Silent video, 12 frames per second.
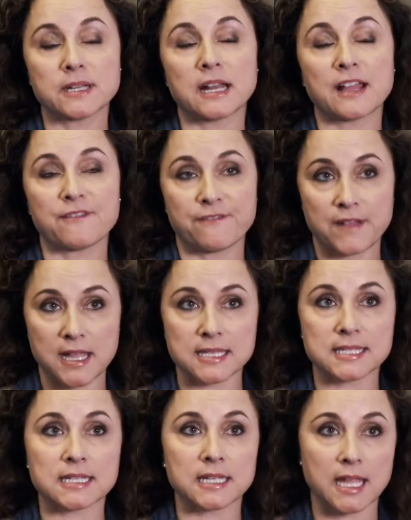and I
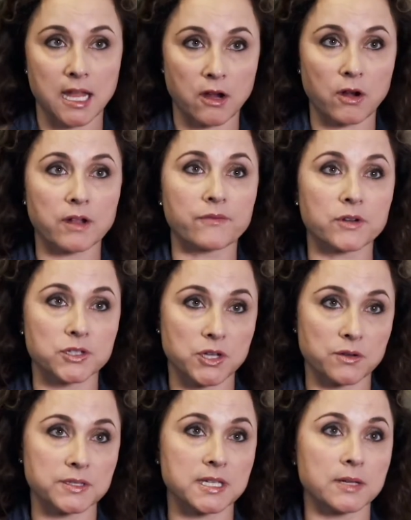face in caring for
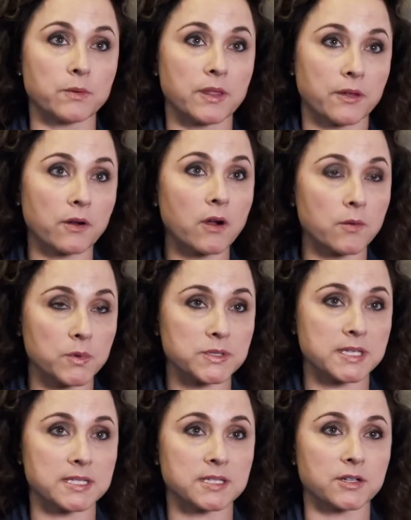Josie with her
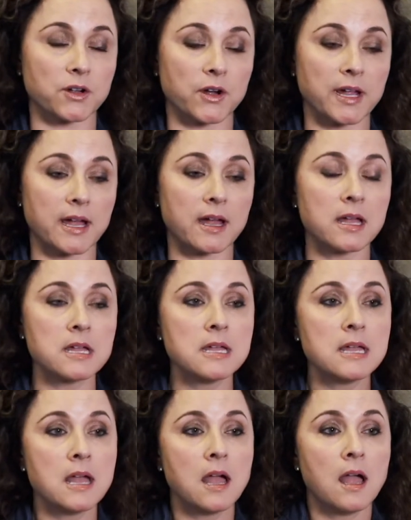homocystinuria,
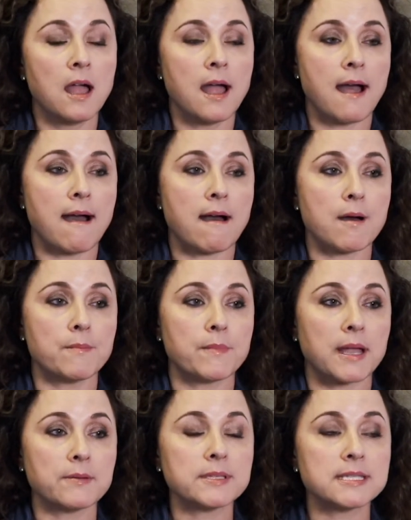
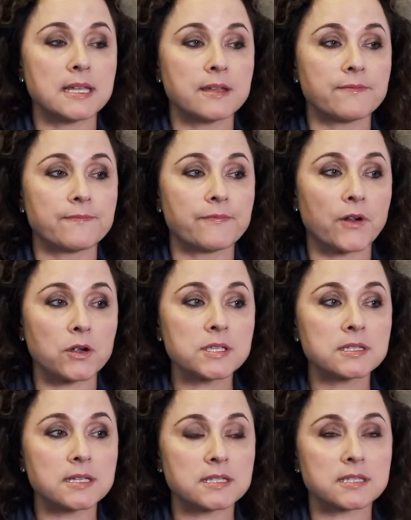I would say
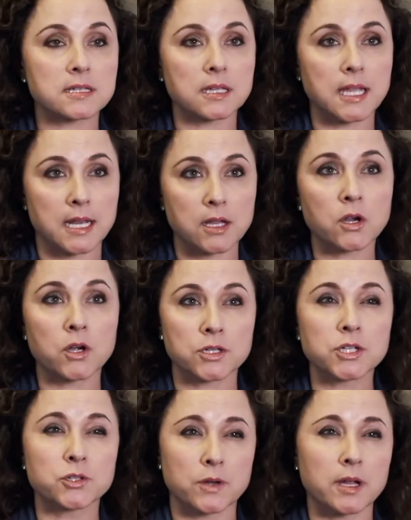first it's getting her
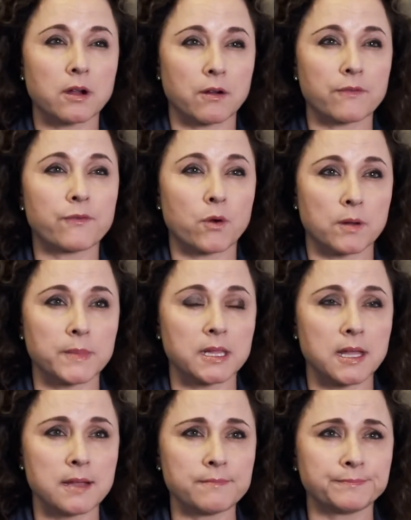to drink her
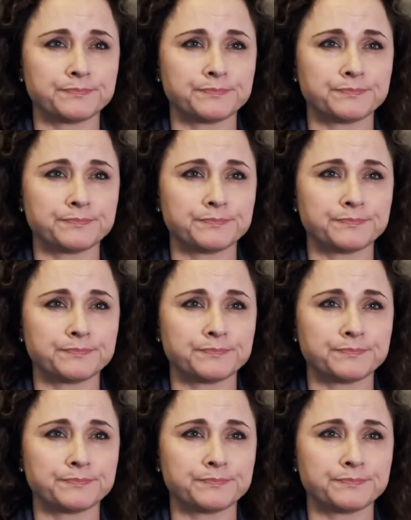formula.